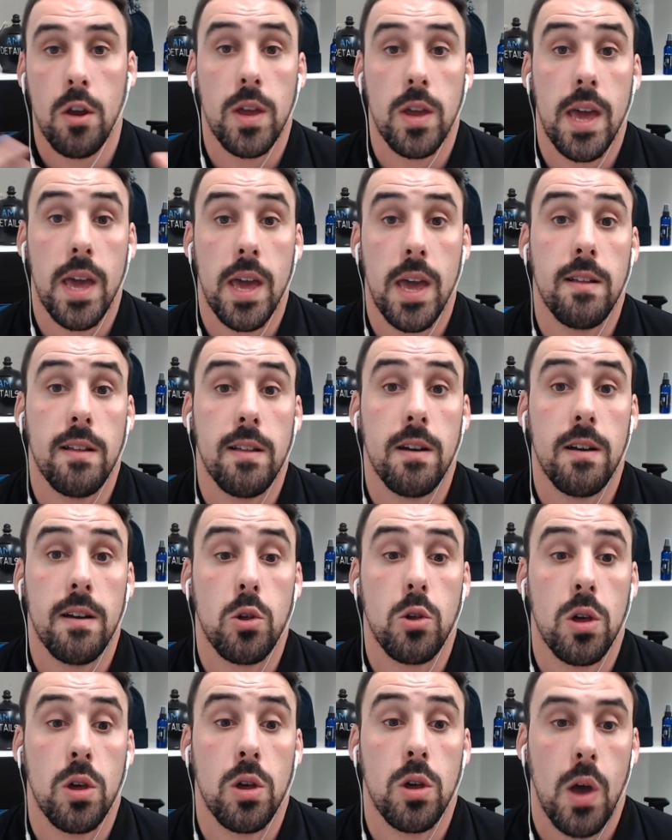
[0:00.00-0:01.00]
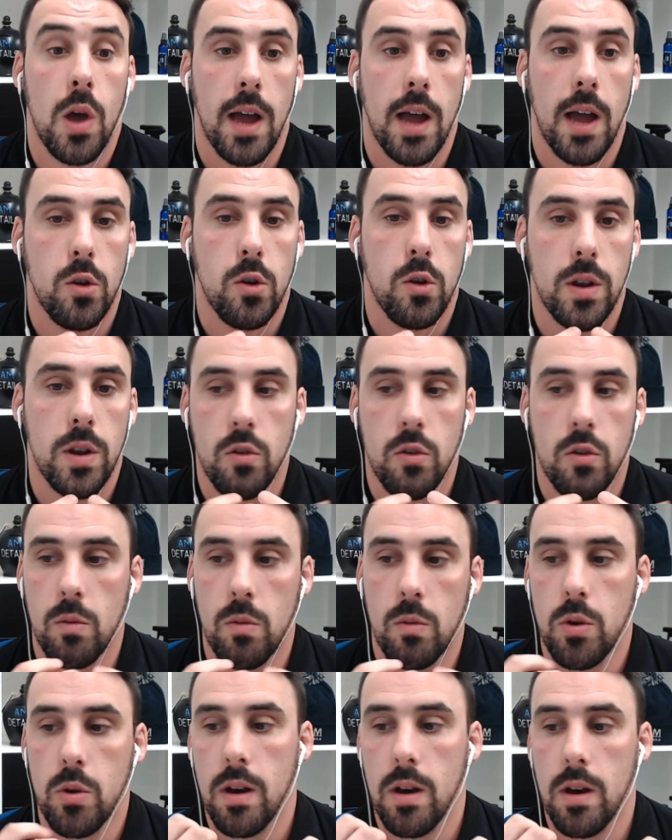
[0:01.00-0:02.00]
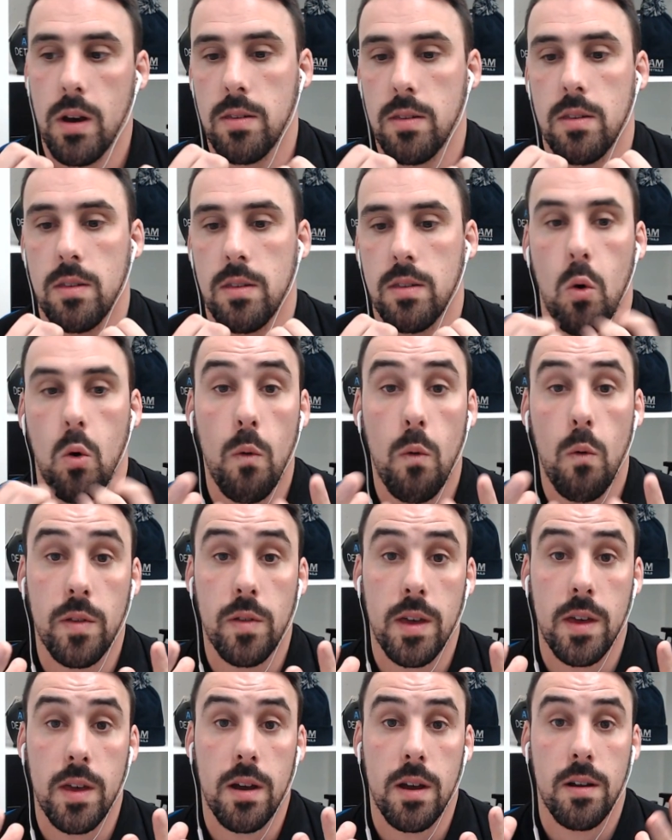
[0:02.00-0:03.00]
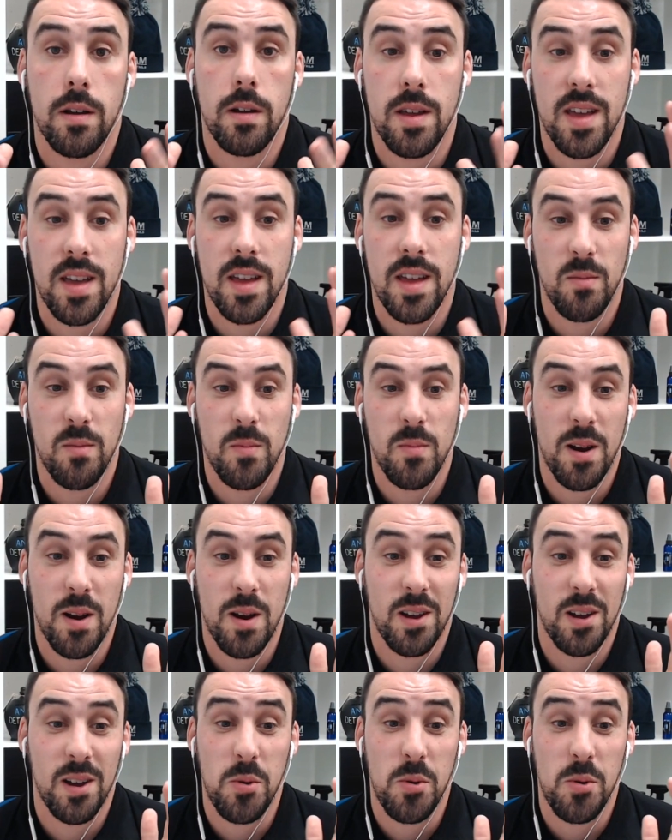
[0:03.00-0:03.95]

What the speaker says: to get in touch and to distribute us over there in America.